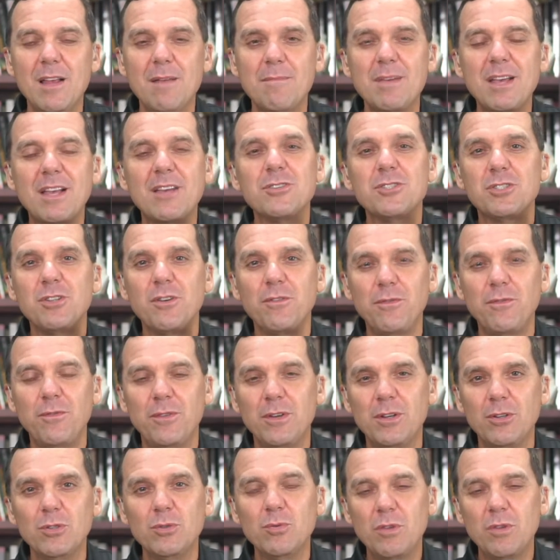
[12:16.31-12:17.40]
because they're
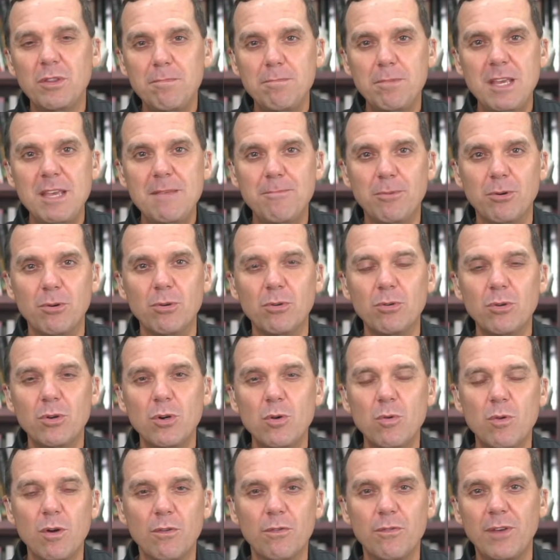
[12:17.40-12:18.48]
filled with people
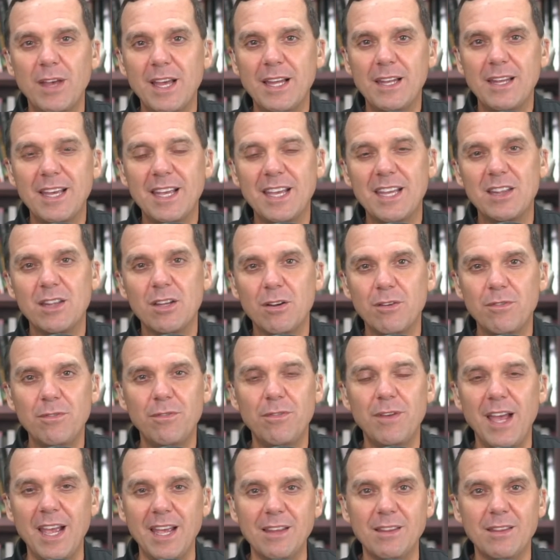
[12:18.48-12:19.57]
who are failing in their
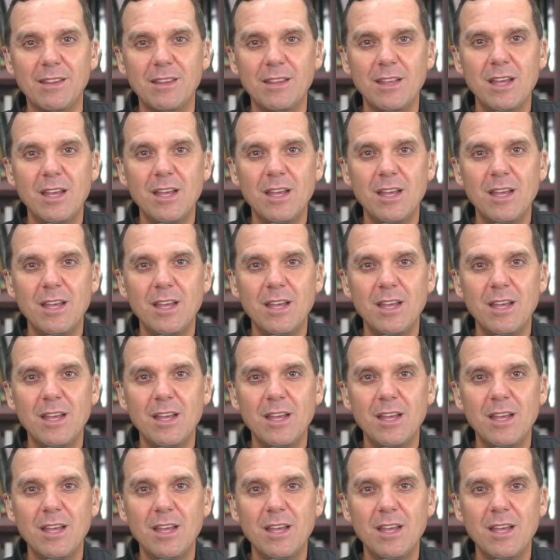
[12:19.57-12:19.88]
faith.